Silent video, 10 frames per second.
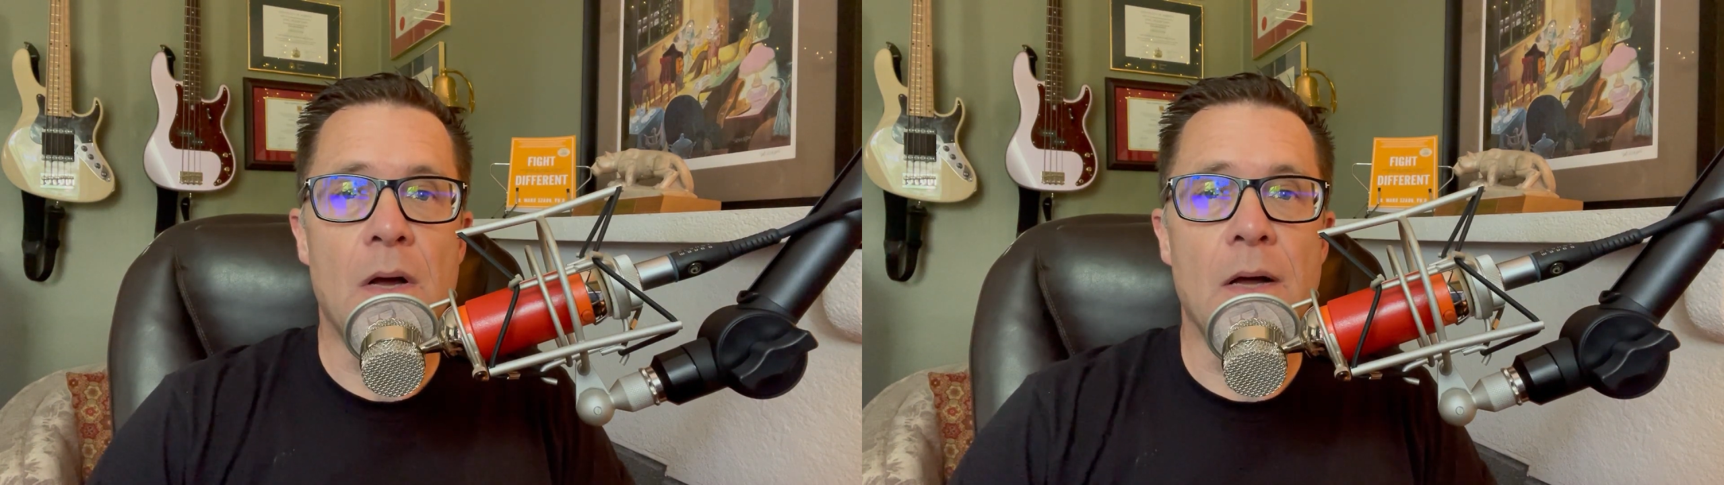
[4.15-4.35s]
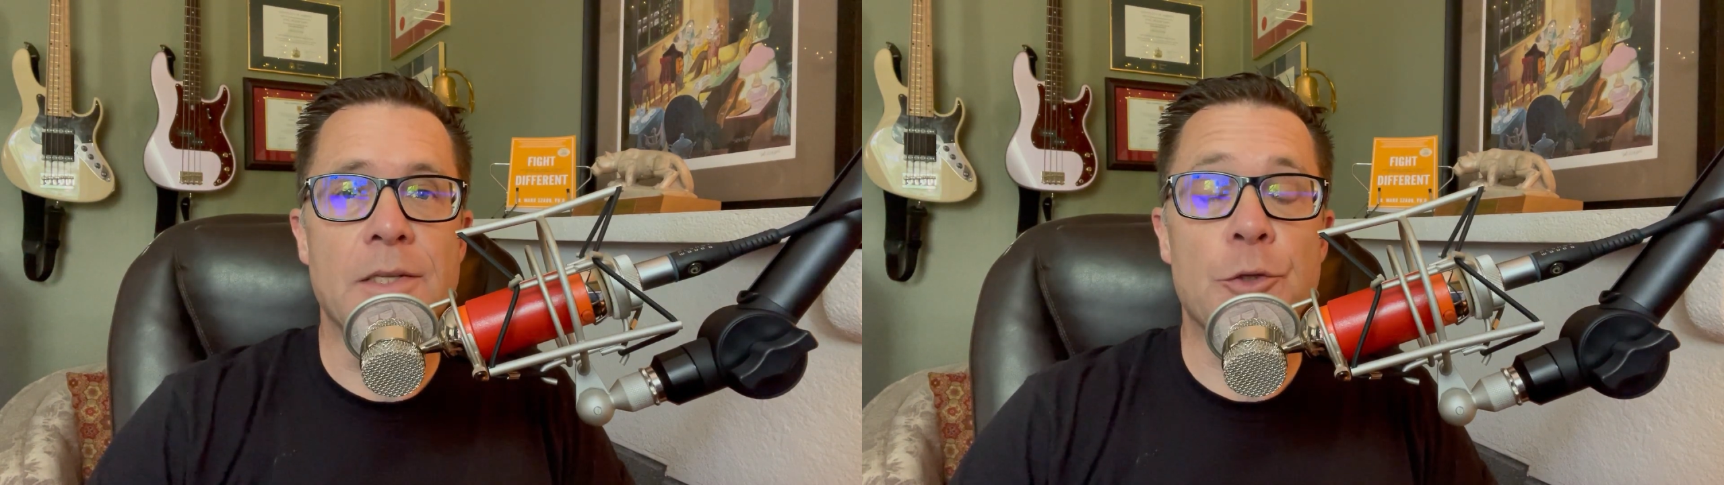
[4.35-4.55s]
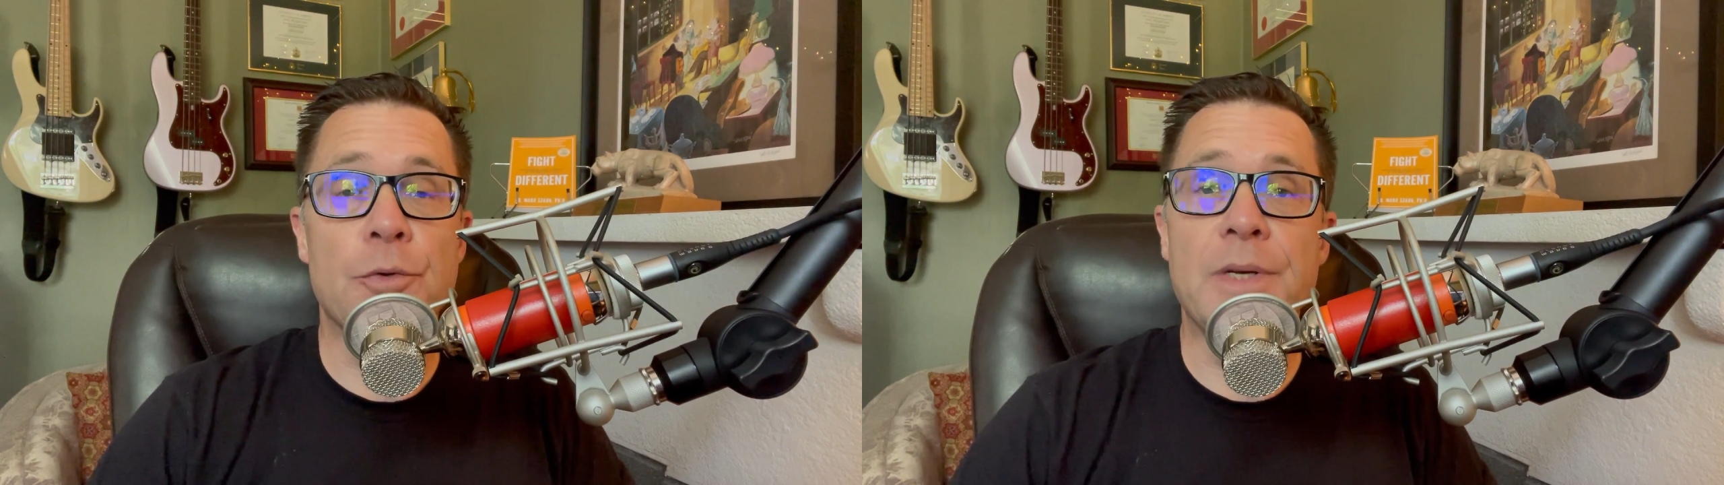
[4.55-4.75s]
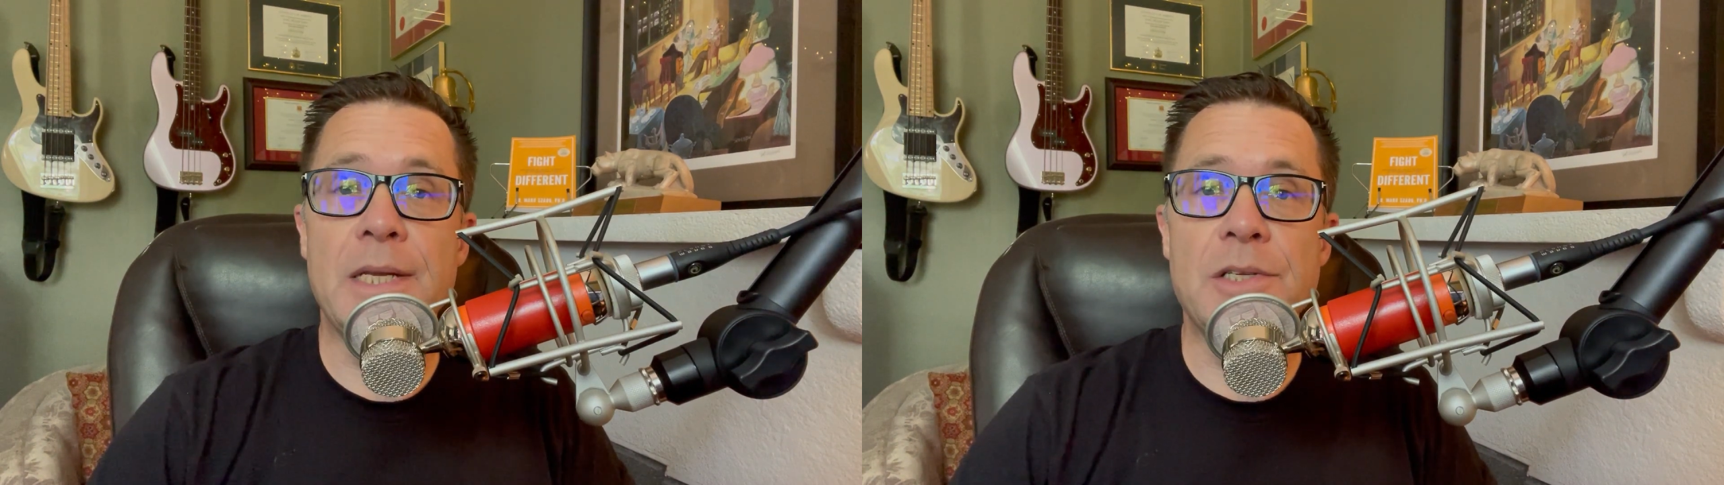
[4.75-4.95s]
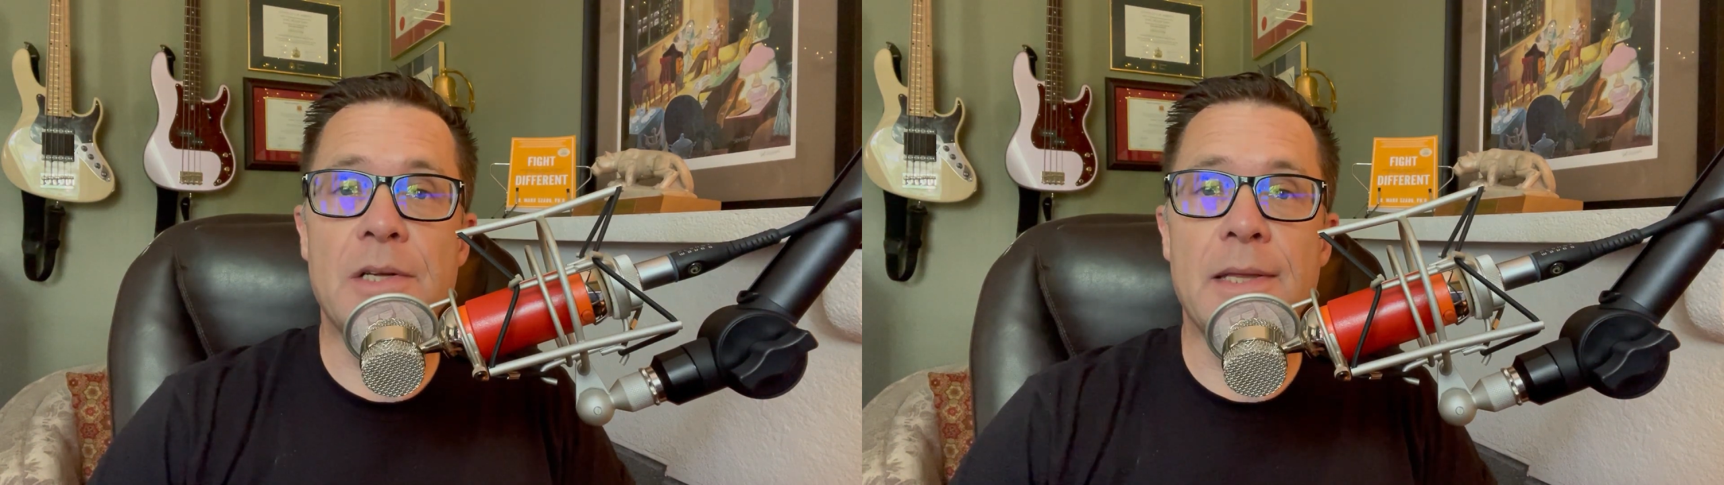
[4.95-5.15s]
on
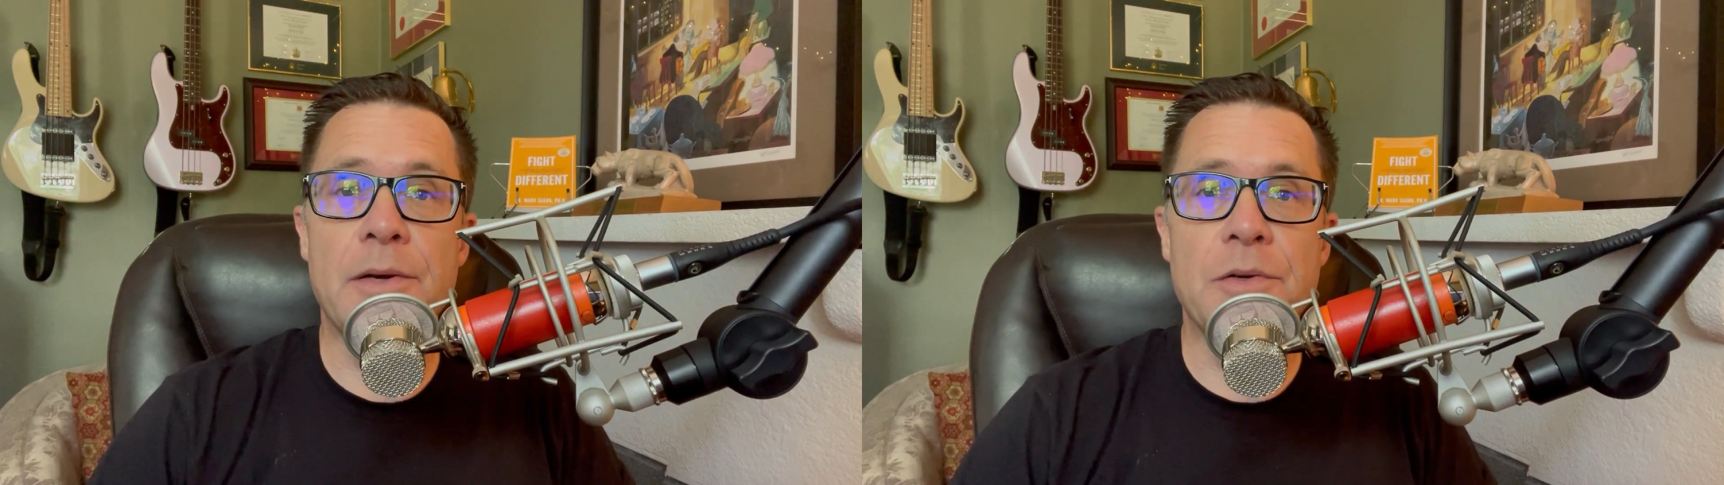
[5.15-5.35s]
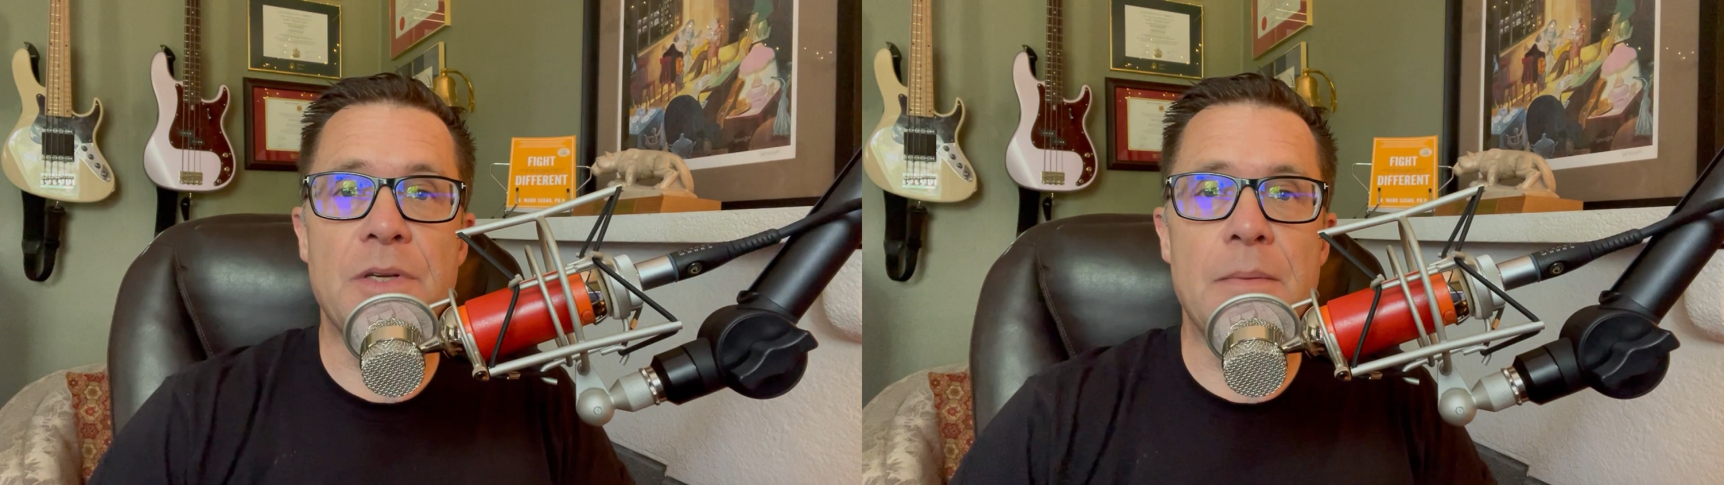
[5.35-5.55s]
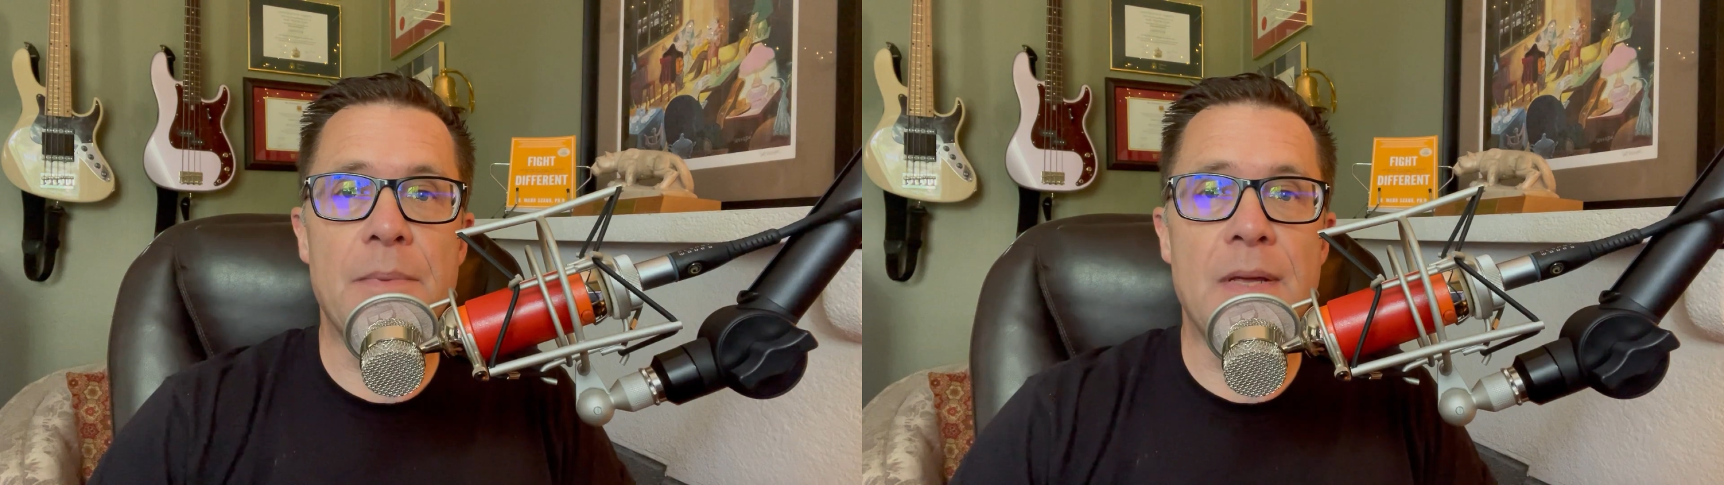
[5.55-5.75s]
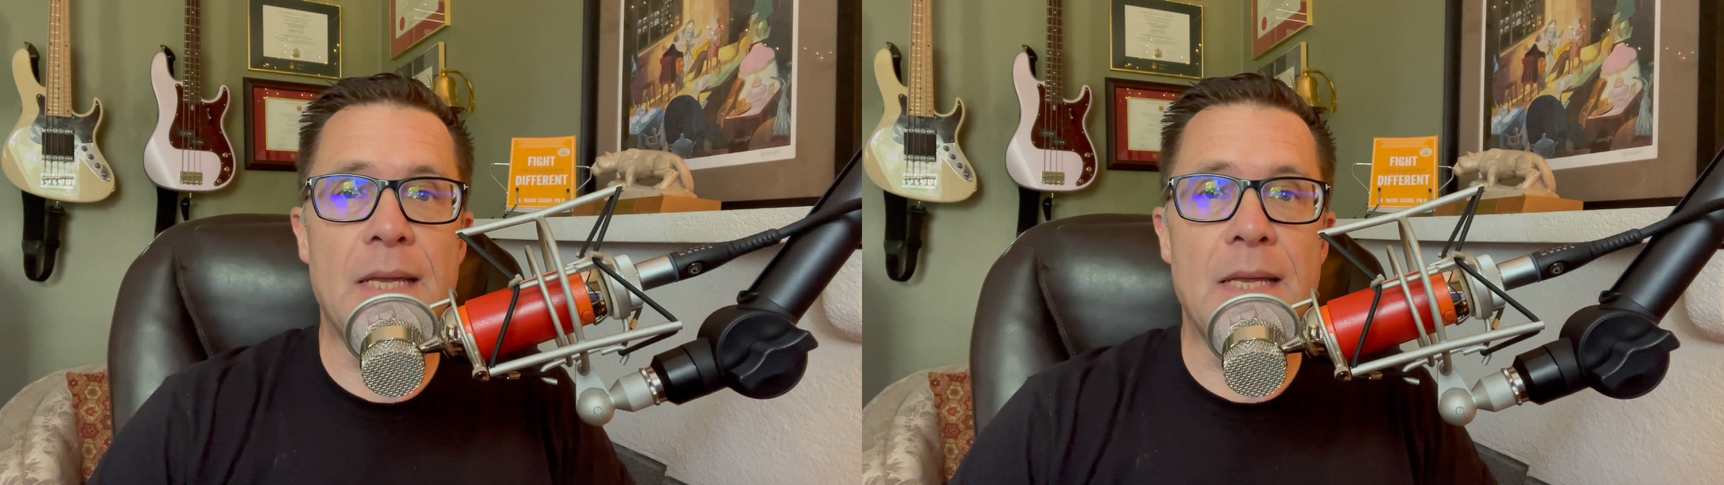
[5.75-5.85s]
strategic leadership